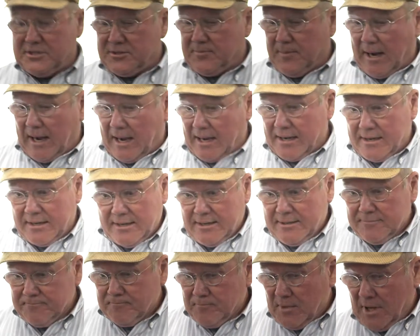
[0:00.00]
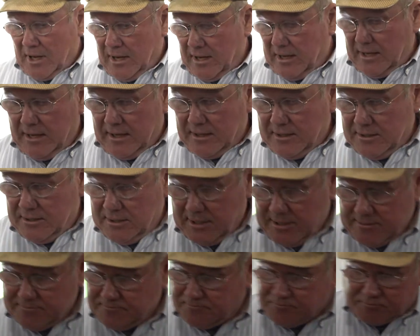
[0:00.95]
spot,
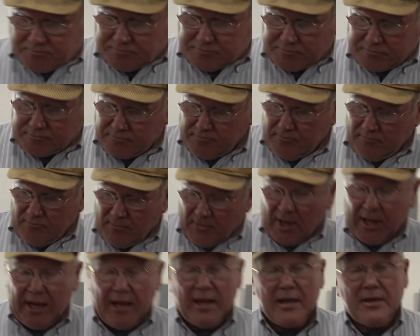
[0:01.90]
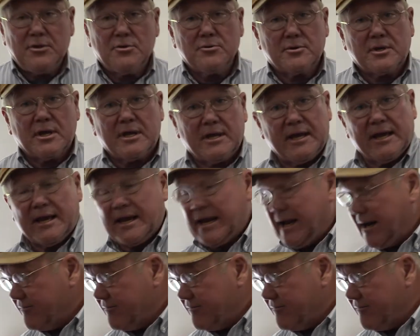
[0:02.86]
and hey, you can get